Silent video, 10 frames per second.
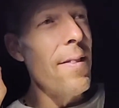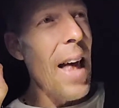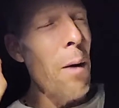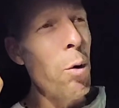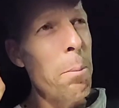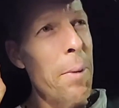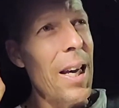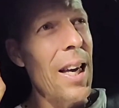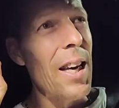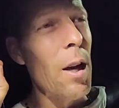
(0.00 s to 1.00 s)
that would
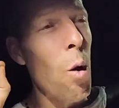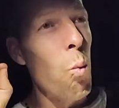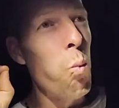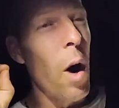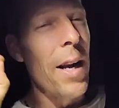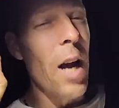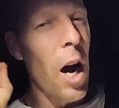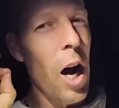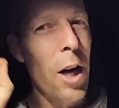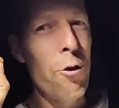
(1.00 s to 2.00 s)
be
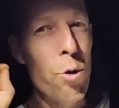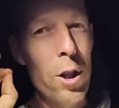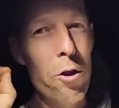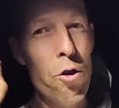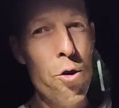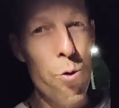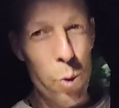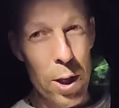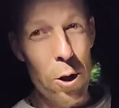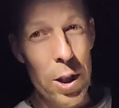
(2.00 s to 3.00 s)
100
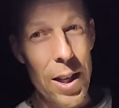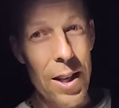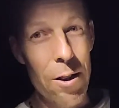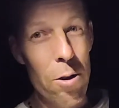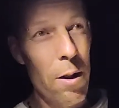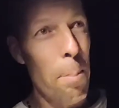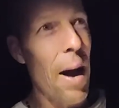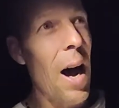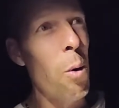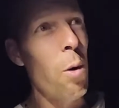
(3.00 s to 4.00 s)
trillion to the
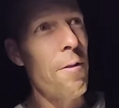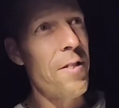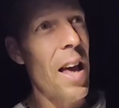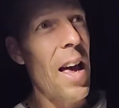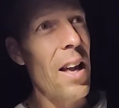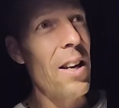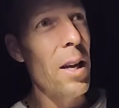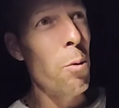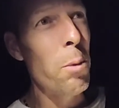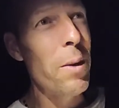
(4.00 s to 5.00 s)
power of 10.
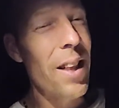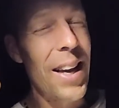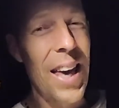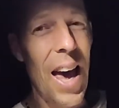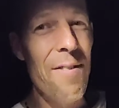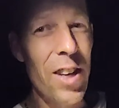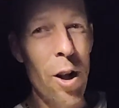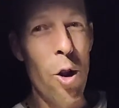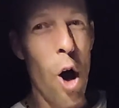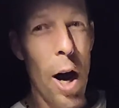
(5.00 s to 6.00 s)
It would be like having
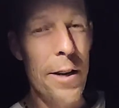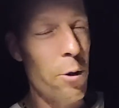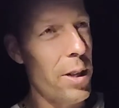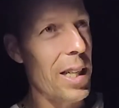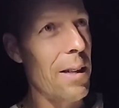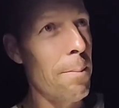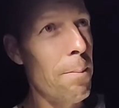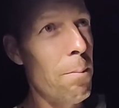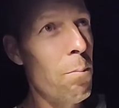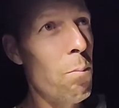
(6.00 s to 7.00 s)
a lottery
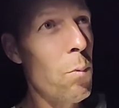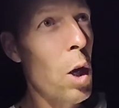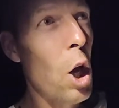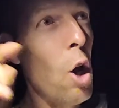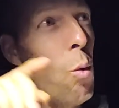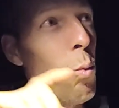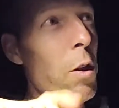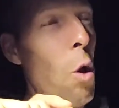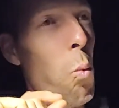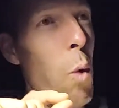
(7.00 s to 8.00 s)

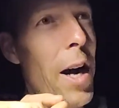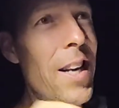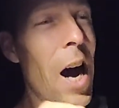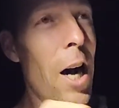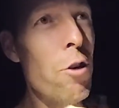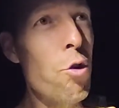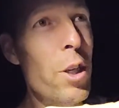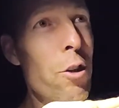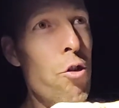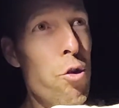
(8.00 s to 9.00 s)
with
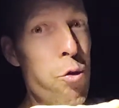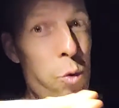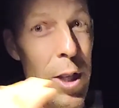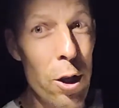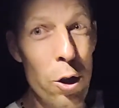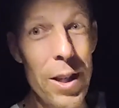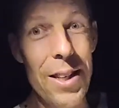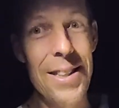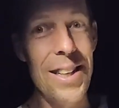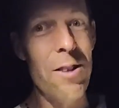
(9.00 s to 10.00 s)
100
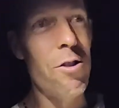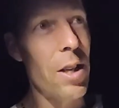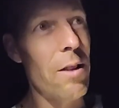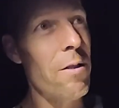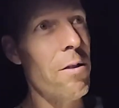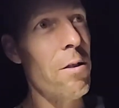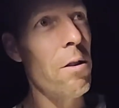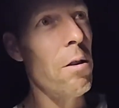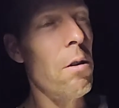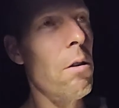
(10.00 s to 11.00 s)
trillion digits.
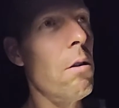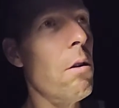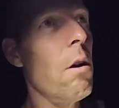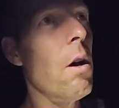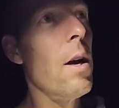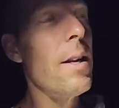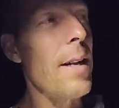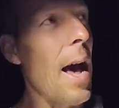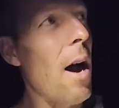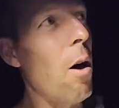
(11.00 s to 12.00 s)

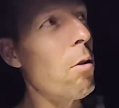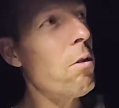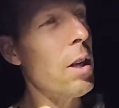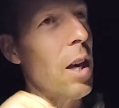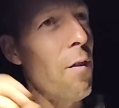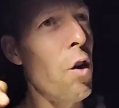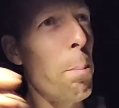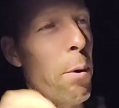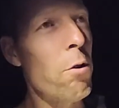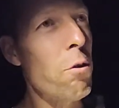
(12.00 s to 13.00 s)
Now, to give
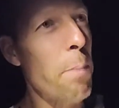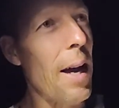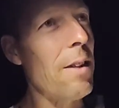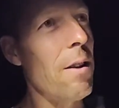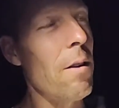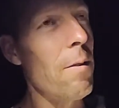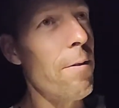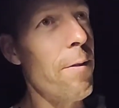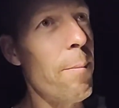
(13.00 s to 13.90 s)
you perspective,